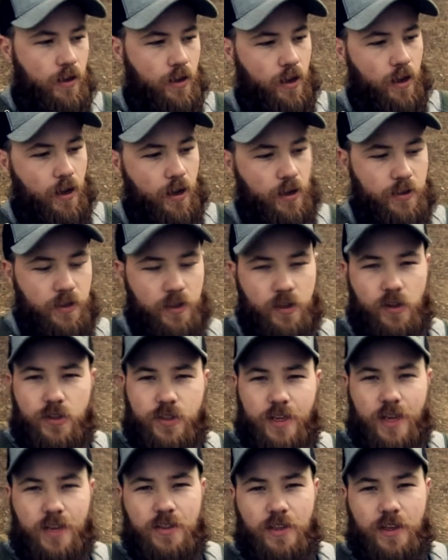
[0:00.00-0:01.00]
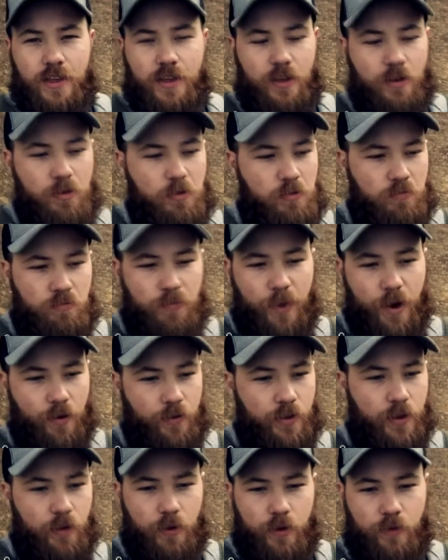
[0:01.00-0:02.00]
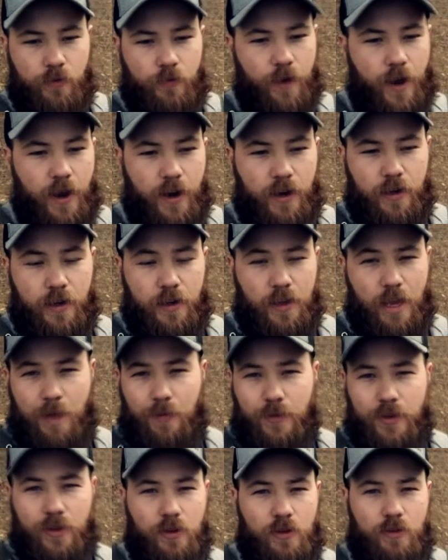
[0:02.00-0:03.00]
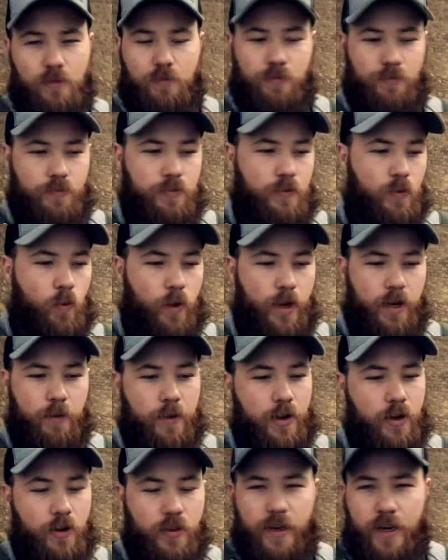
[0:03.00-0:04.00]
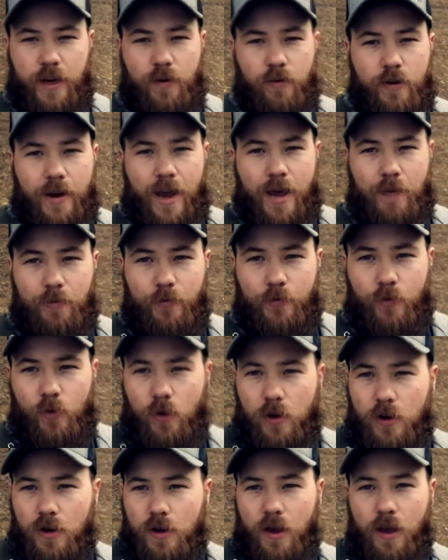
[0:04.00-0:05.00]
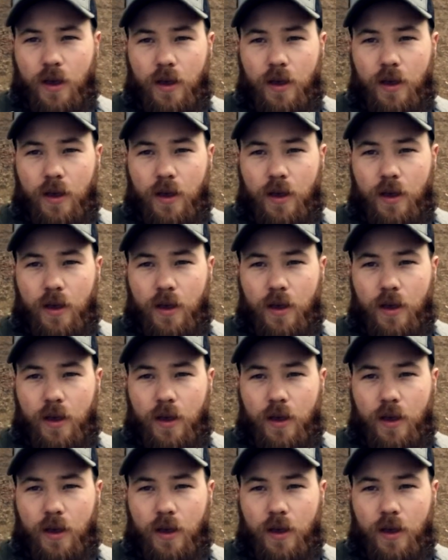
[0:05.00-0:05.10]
Did a little test on that hill, everything went fine. It climbed the hill way better than I ever had before.